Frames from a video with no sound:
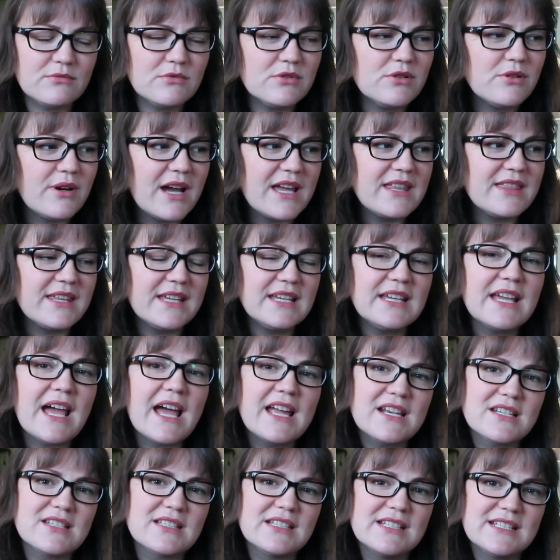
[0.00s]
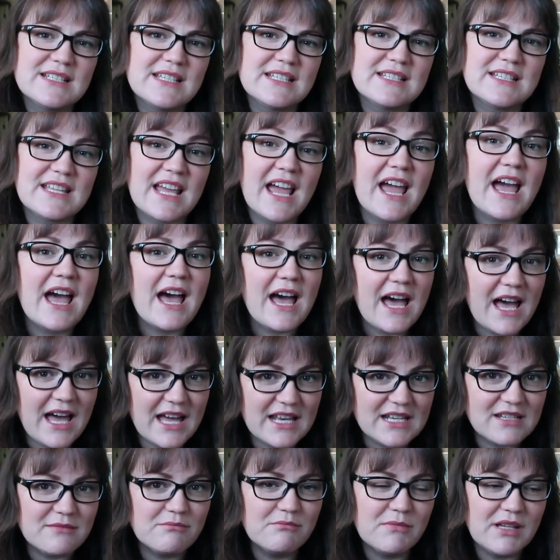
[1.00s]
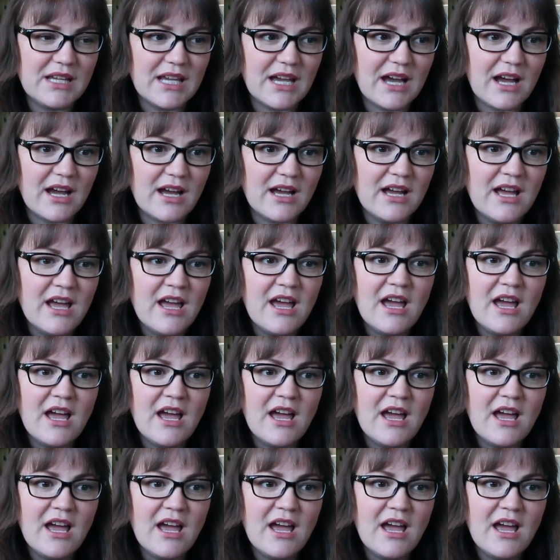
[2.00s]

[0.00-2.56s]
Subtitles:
no, I think actually since I had Mia,